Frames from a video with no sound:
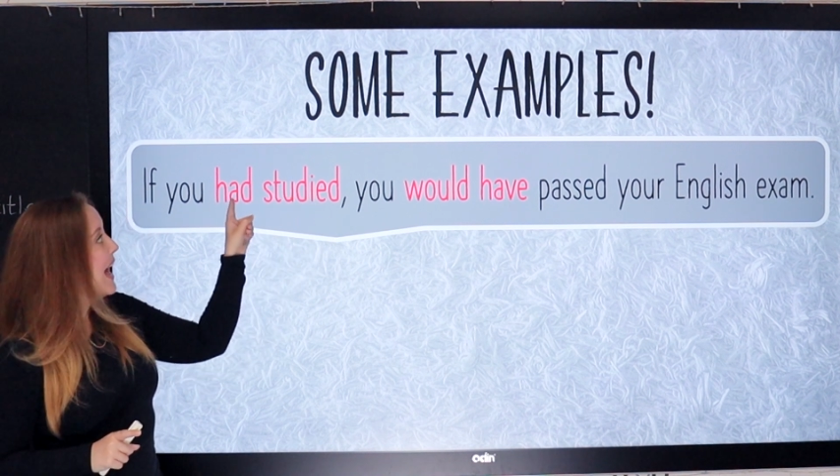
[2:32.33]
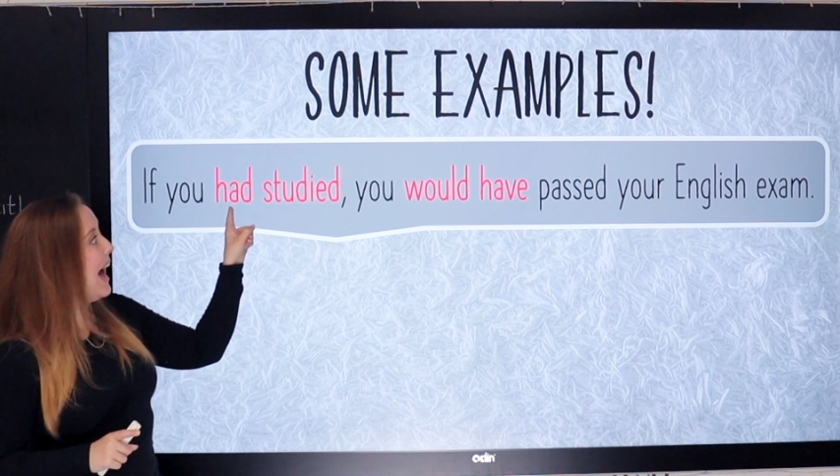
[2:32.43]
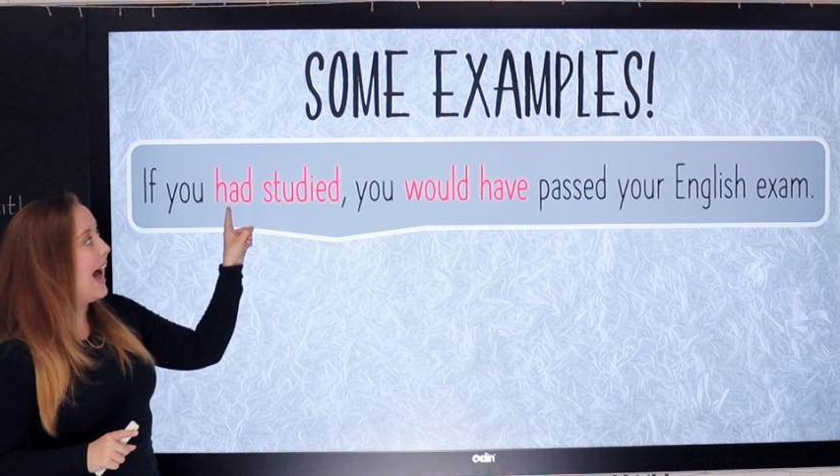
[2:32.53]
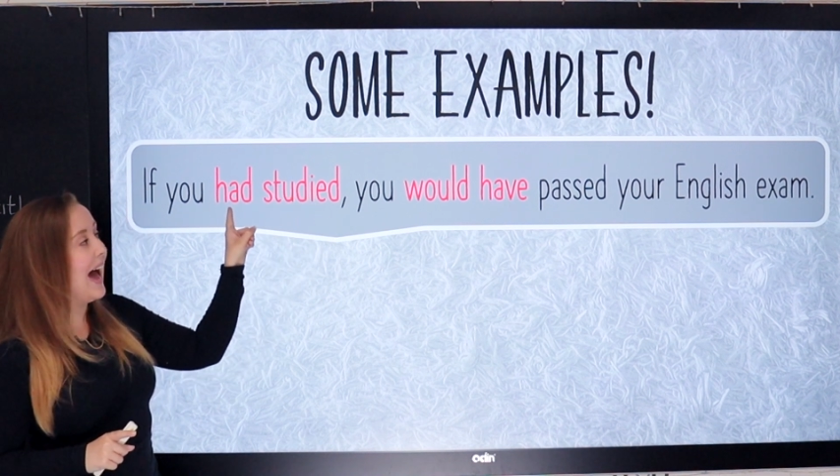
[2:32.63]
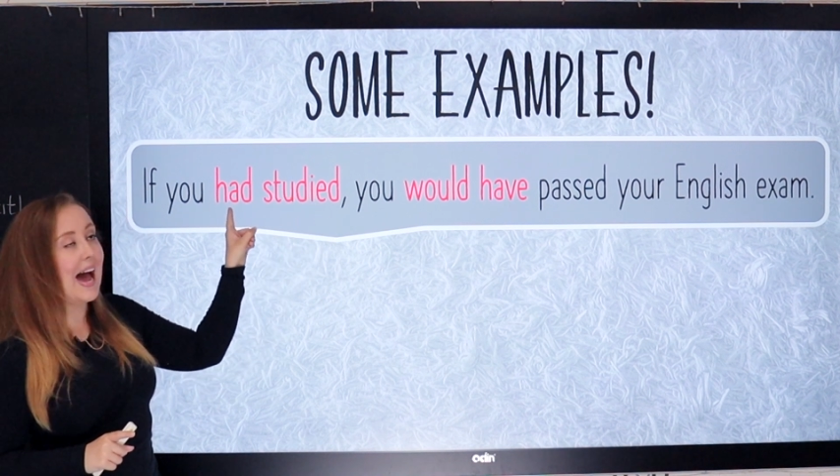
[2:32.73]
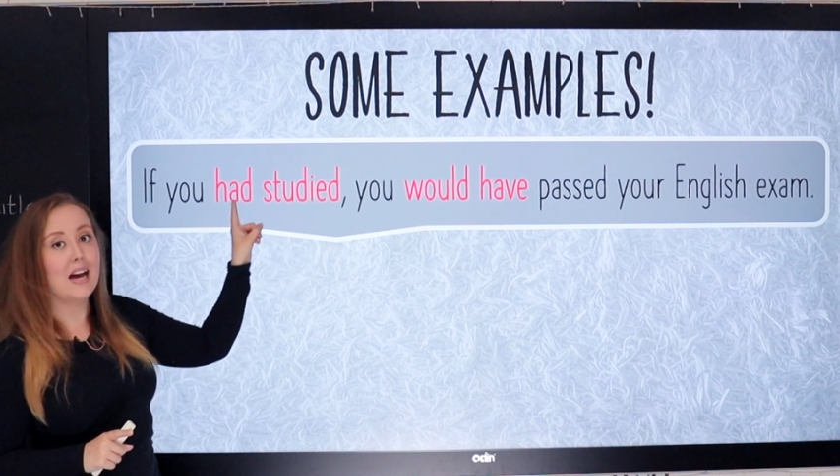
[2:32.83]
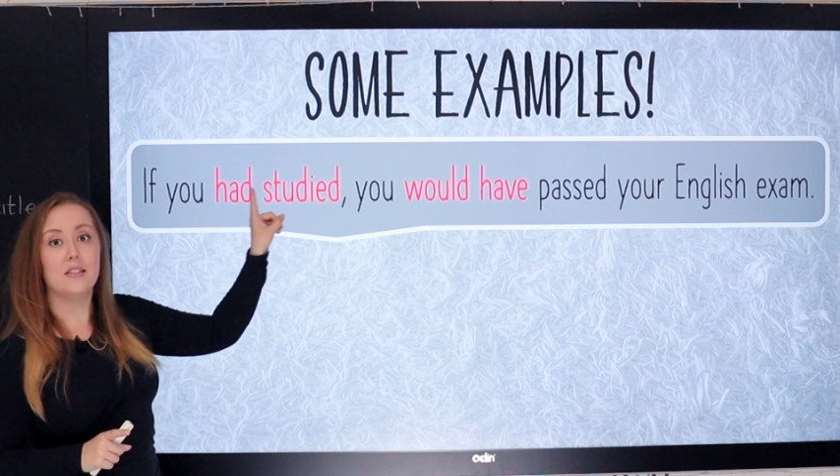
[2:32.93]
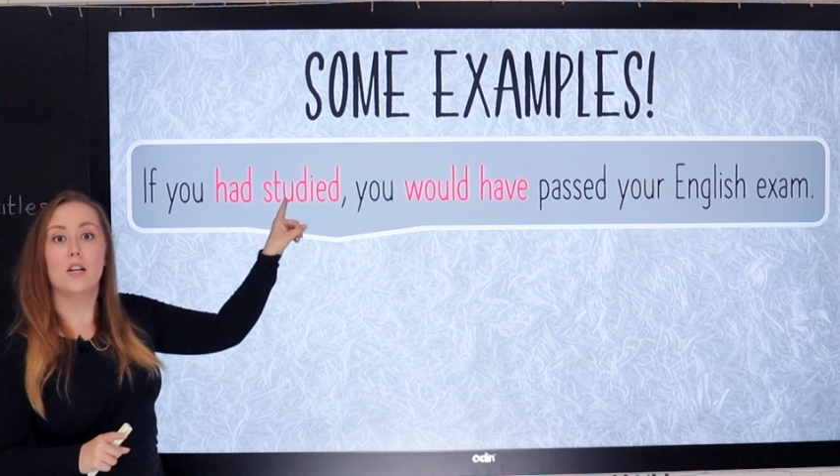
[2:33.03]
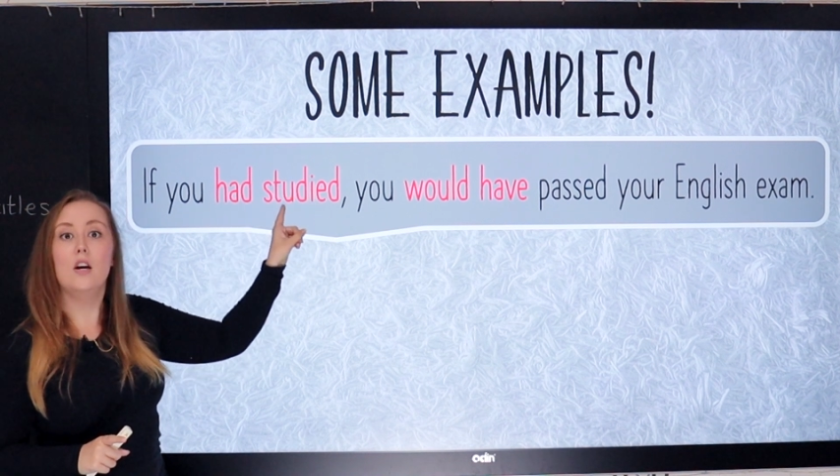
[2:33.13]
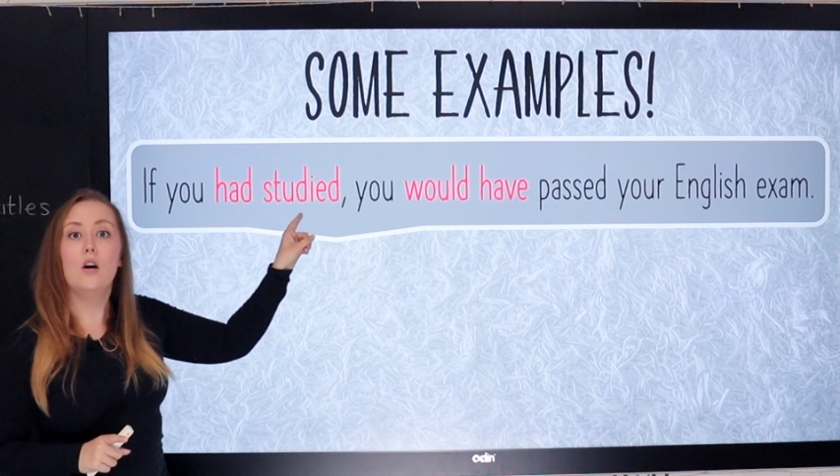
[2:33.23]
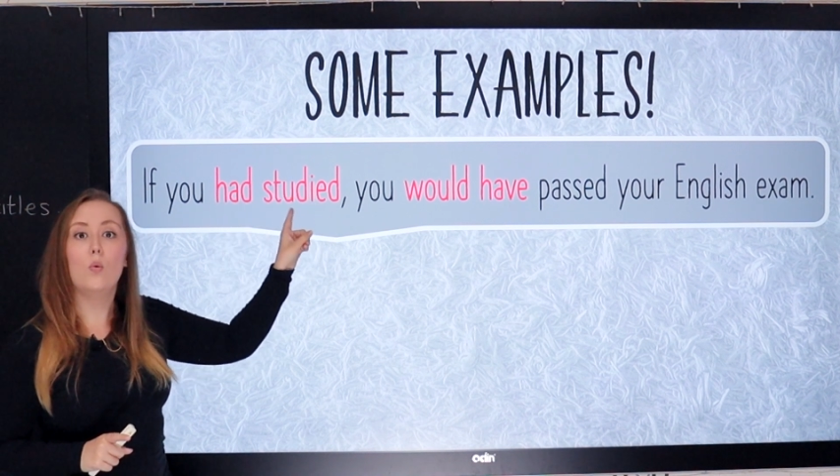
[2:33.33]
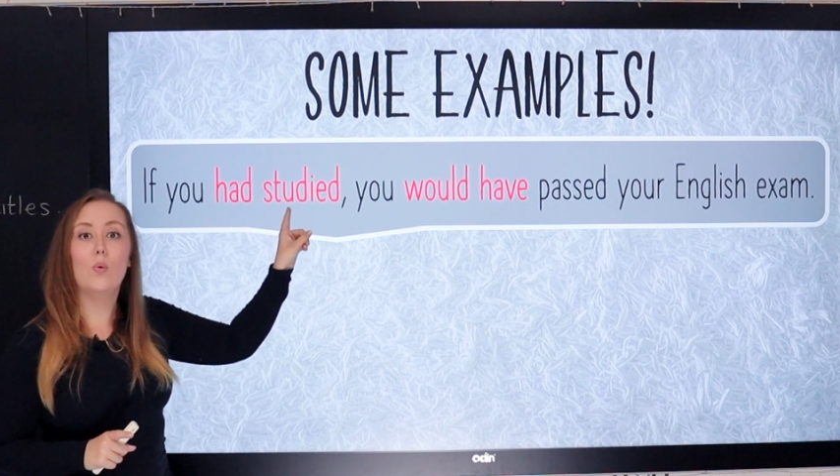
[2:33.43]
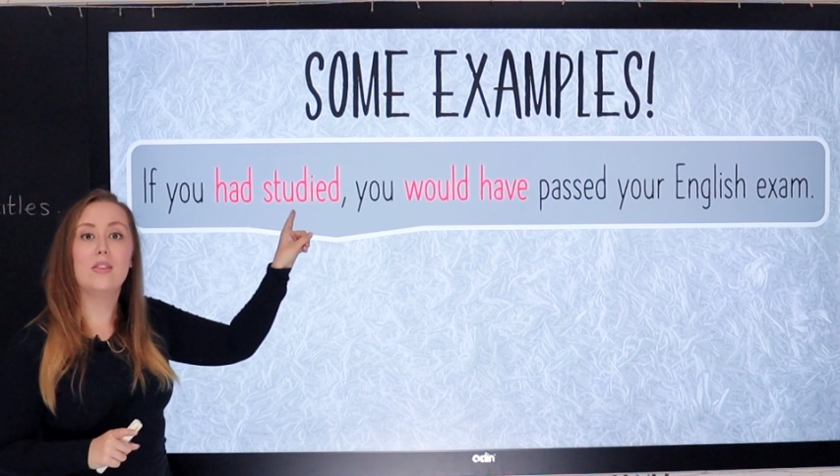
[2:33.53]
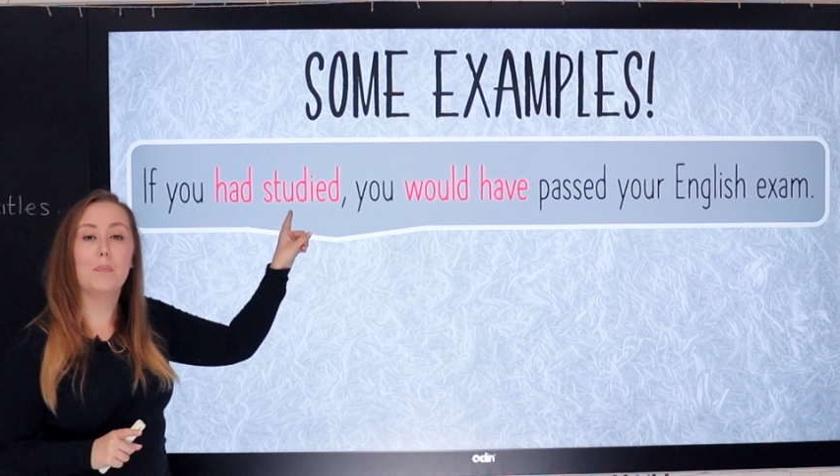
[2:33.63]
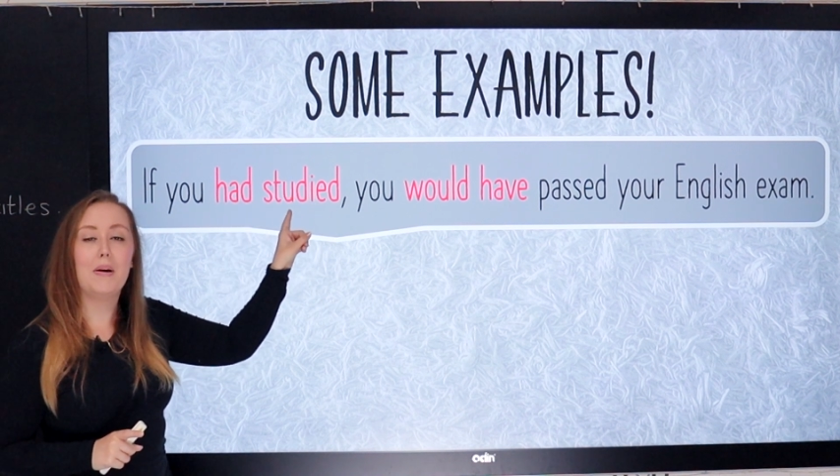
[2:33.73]
had
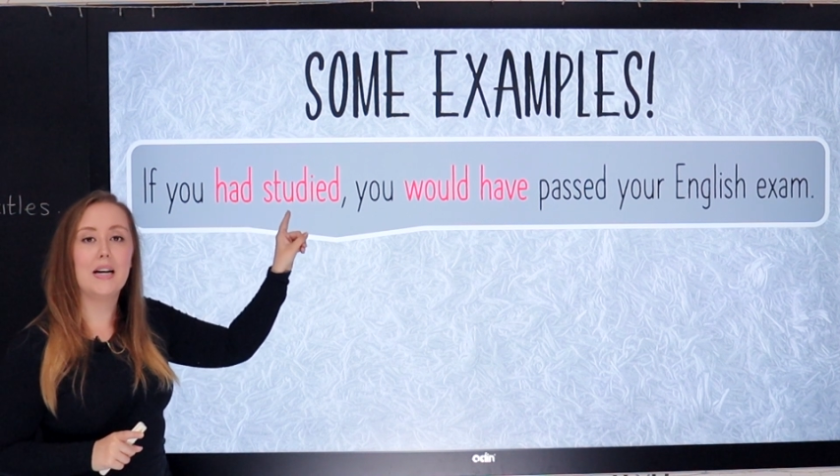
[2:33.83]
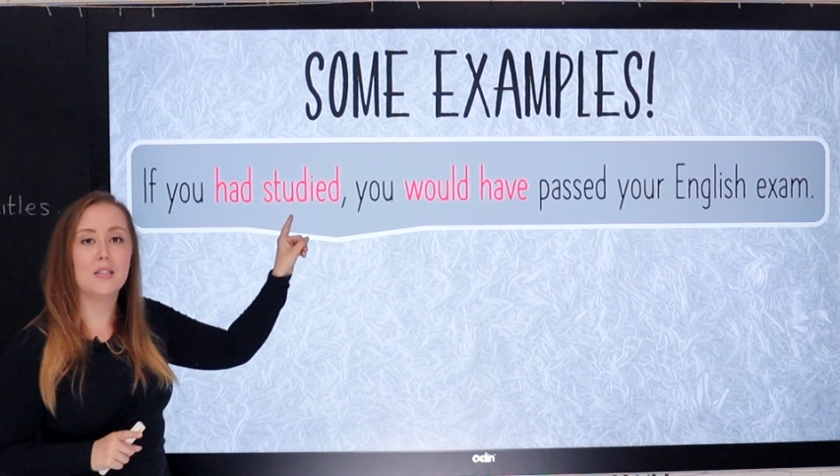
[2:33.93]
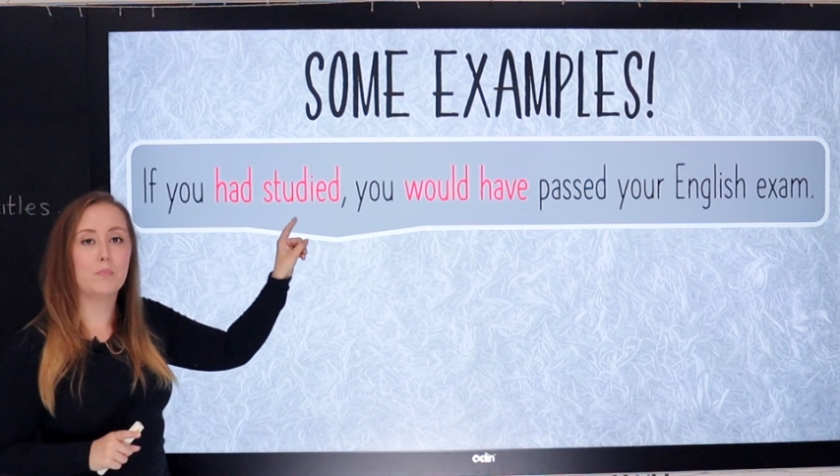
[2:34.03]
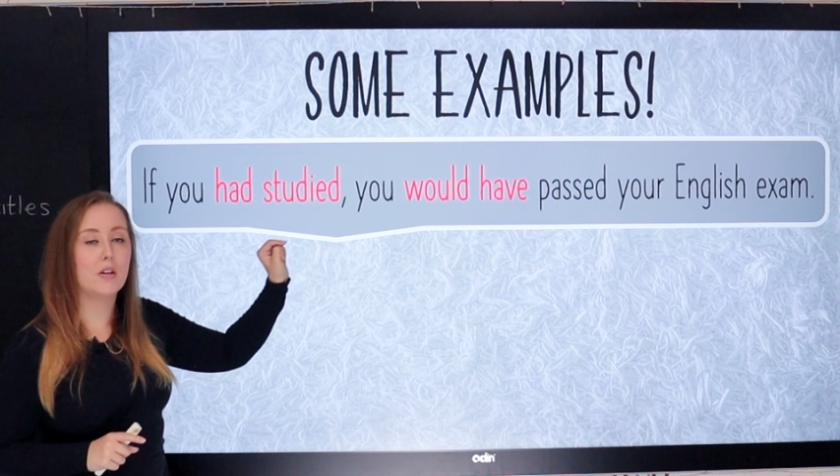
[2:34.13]
with the past